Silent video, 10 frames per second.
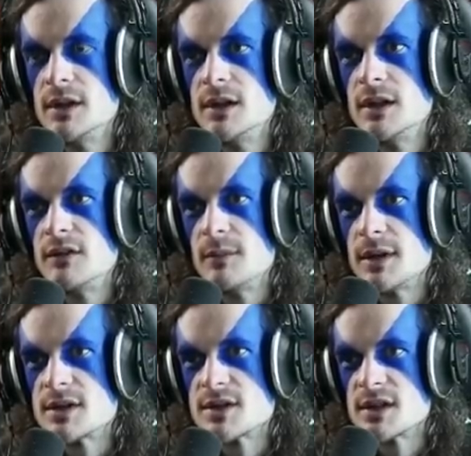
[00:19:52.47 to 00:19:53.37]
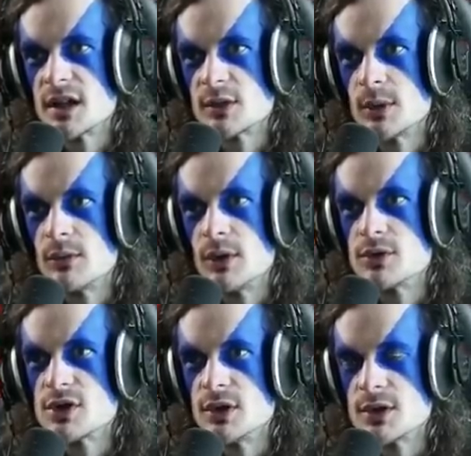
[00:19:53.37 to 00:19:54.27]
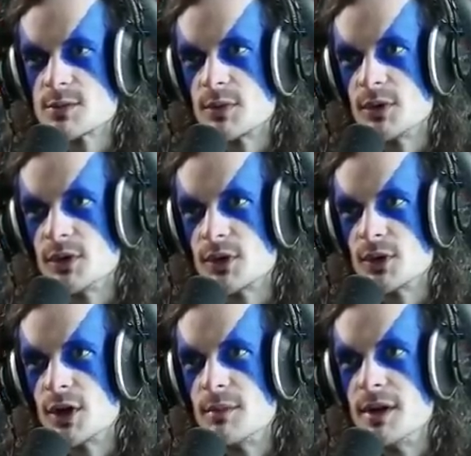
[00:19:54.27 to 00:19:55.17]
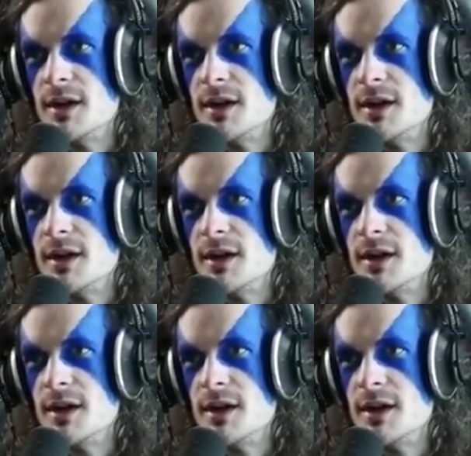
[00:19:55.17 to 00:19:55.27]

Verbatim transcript: You meant to select one roach and you just burrow your whole army.